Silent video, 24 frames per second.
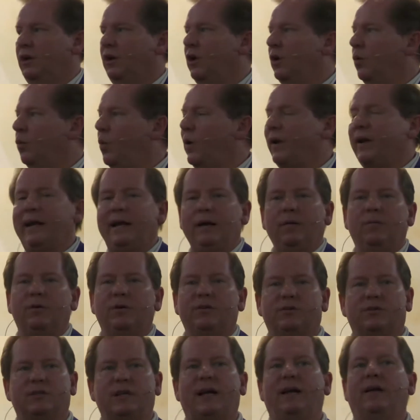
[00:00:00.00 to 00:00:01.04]
What he was
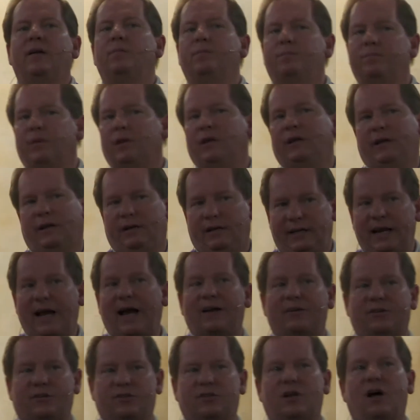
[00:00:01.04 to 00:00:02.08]
saying,
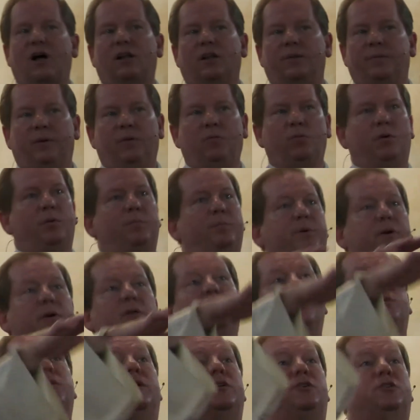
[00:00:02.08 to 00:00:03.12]
yes, Solomon would
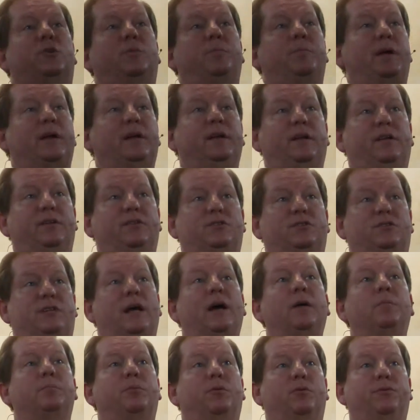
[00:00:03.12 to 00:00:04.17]
build a tremendous
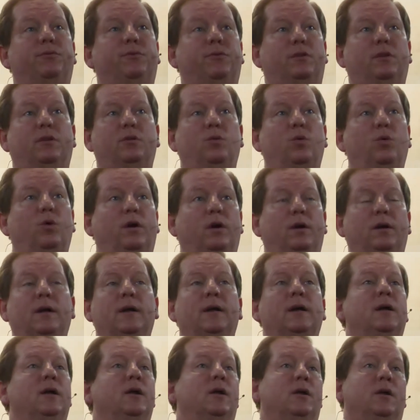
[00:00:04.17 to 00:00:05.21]
temple for the Lord,
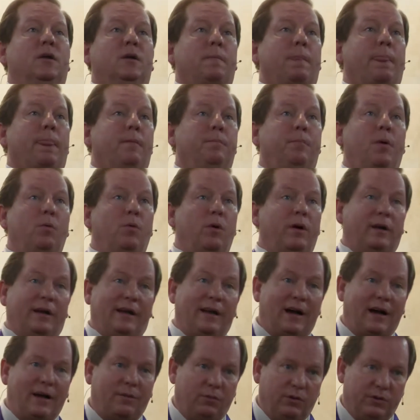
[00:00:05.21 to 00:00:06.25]
but what
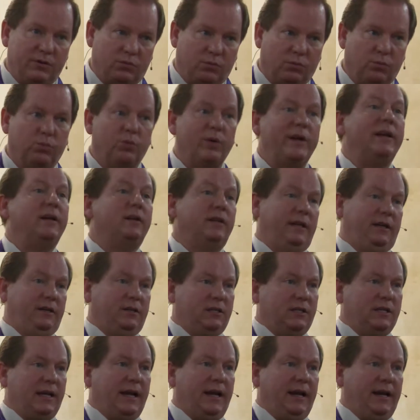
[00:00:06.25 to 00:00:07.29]
God was really
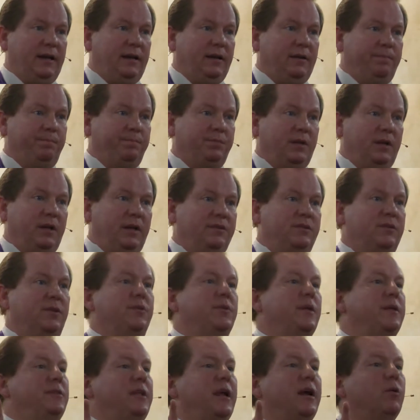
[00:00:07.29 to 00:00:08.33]
saying is that
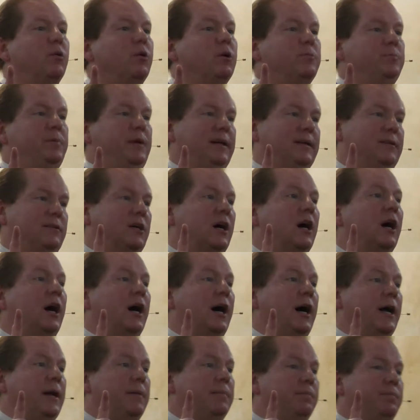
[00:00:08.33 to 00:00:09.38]
there would be a
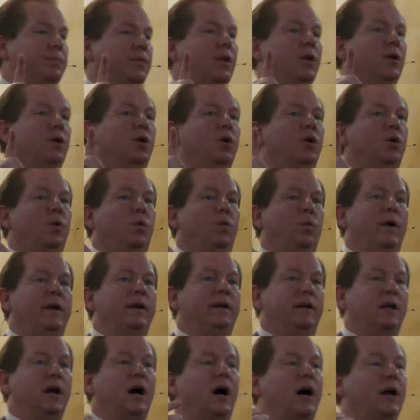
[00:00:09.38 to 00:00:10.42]
time when
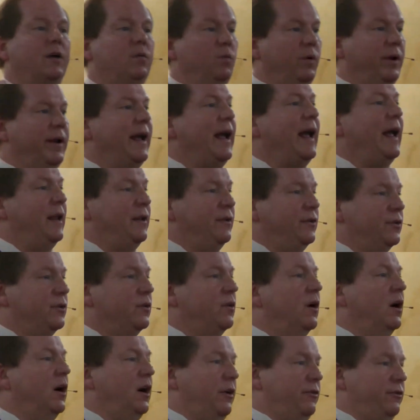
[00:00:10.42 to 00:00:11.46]
God would
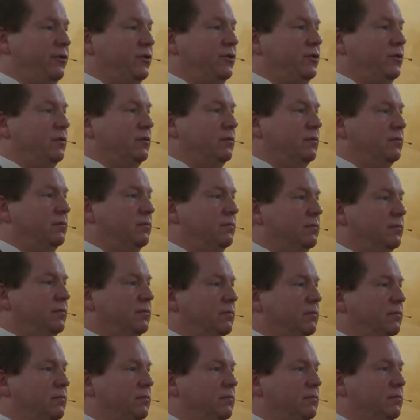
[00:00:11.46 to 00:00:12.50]
enter us
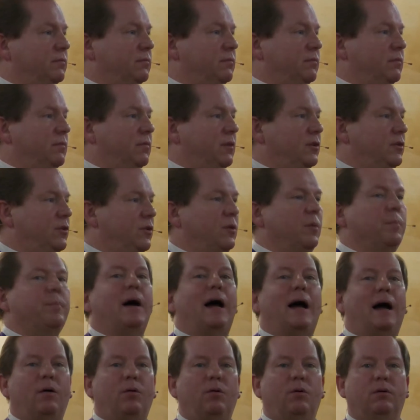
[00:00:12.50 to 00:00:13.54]
through the
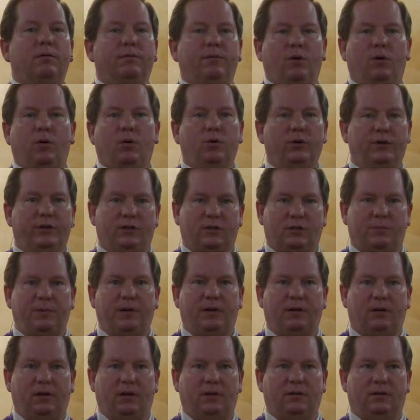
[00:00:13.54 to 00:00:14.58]
power of the Holy
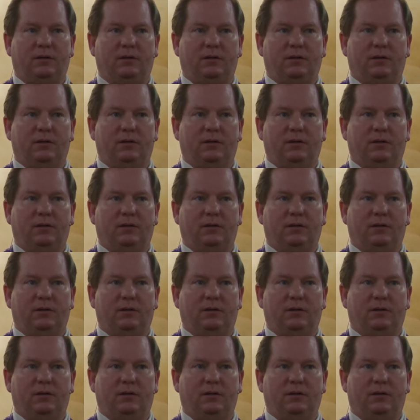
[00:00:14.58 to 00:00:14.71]
Spirit.